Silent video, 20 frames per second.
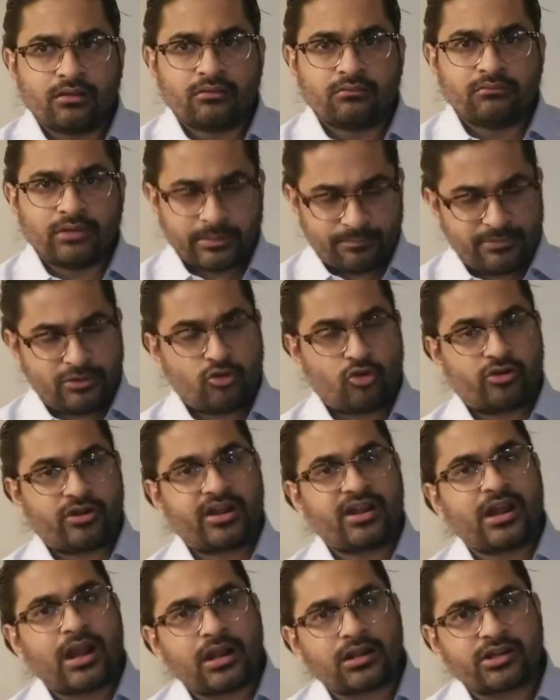Let me order
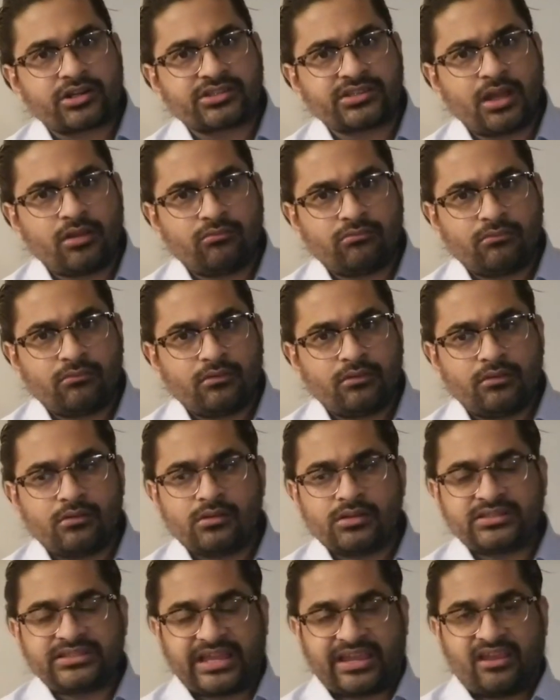an ultrasound.
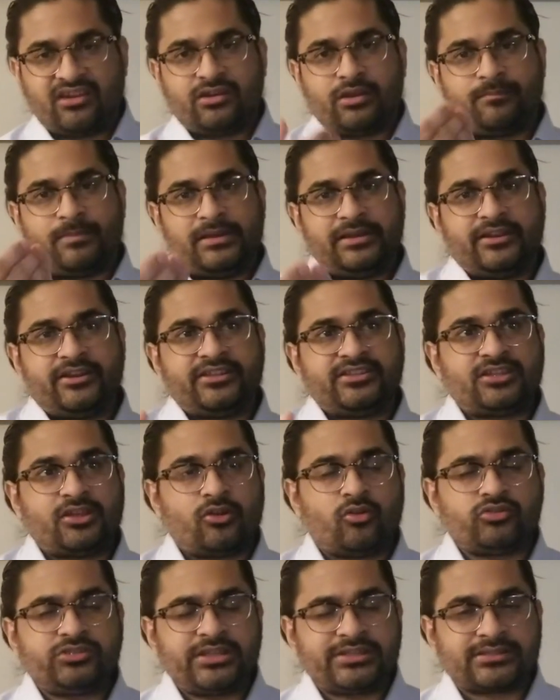Secondary biliary
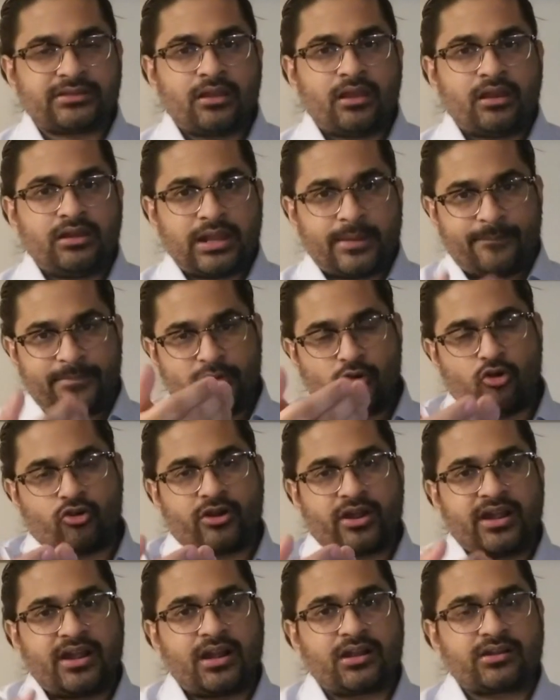cirrhosis. Let me order
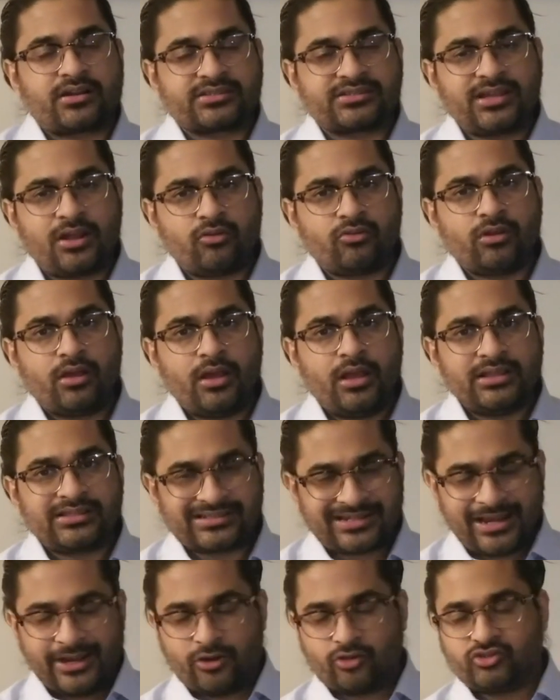an ultrasound.
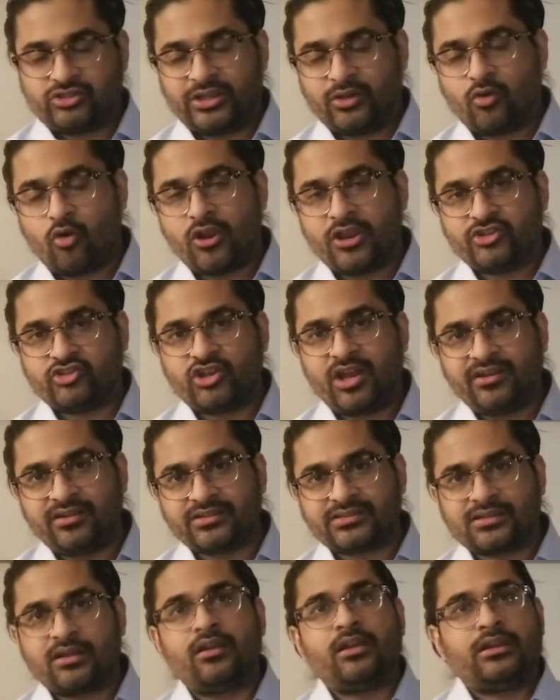Sclerosing
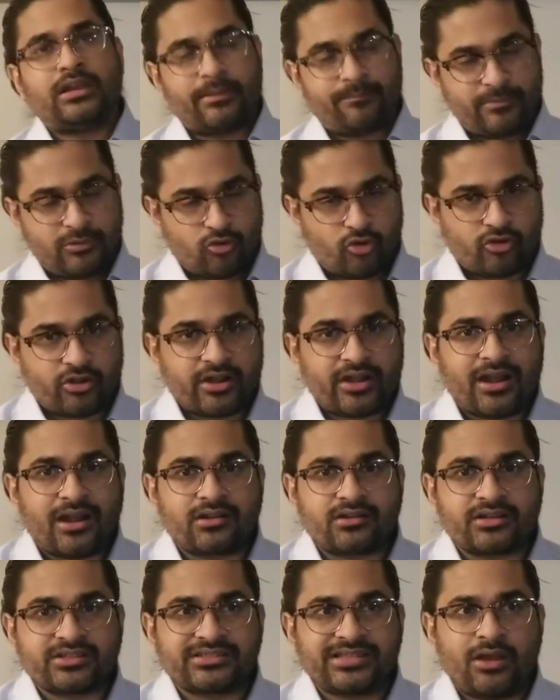cholangitis. Let me order an
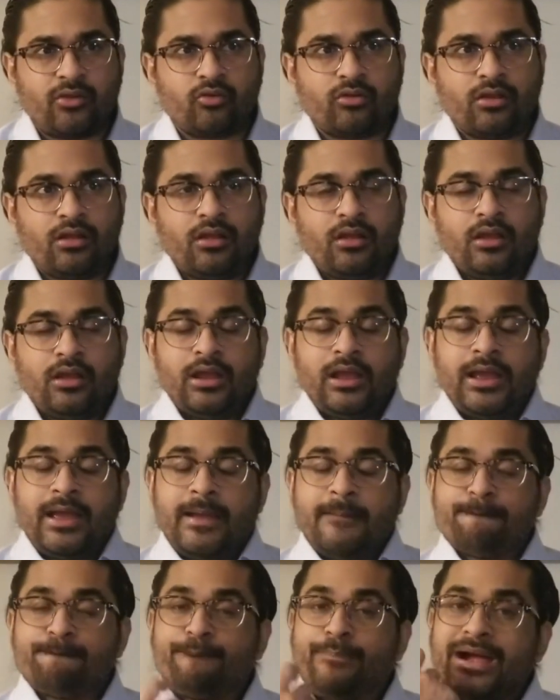ultrasound.
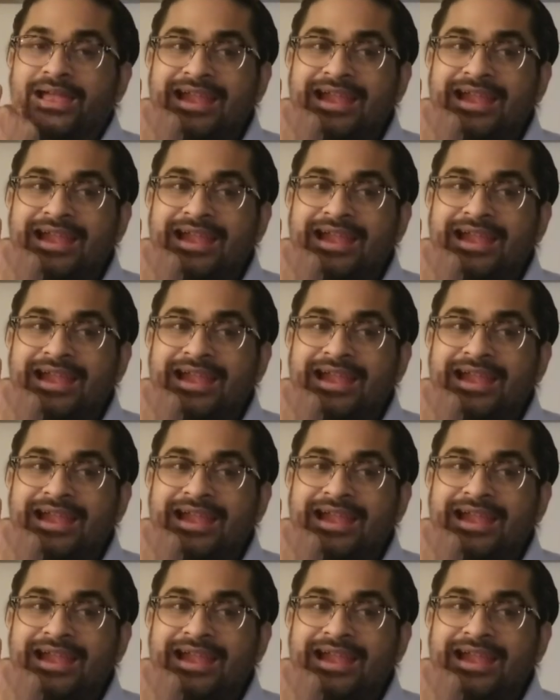By